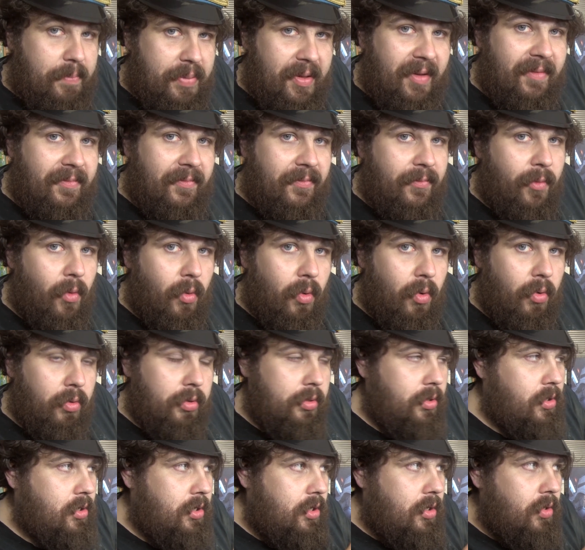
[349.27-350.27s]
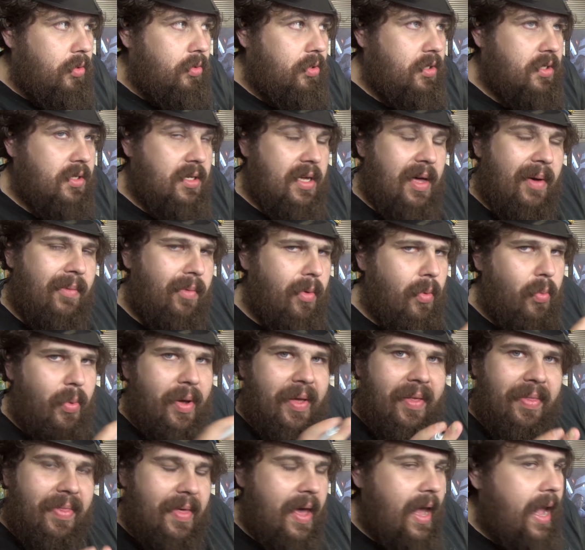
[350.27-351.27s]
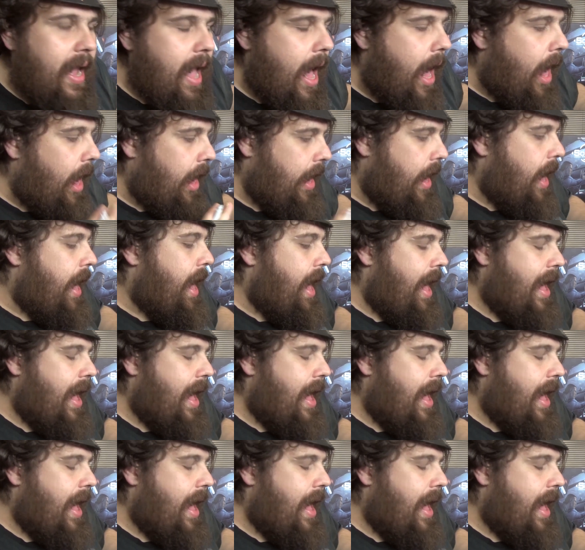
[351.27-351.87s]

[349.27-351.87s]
before you discover where they are.